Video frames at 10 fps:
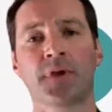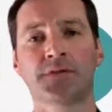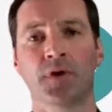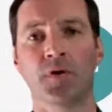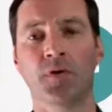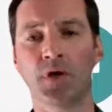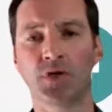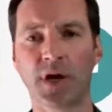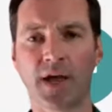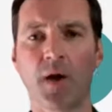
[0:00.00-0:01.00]
So
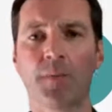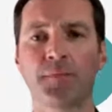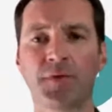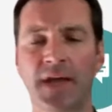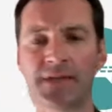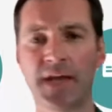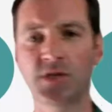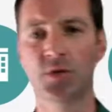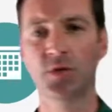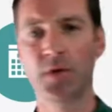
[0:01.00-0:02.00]
try to help them with that
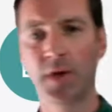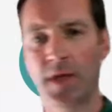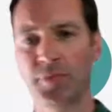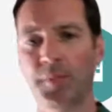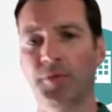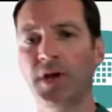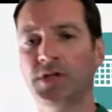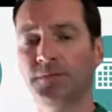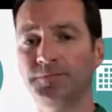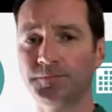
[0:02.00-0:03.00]
schedule and
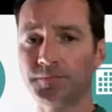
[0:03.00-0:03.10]
preparation.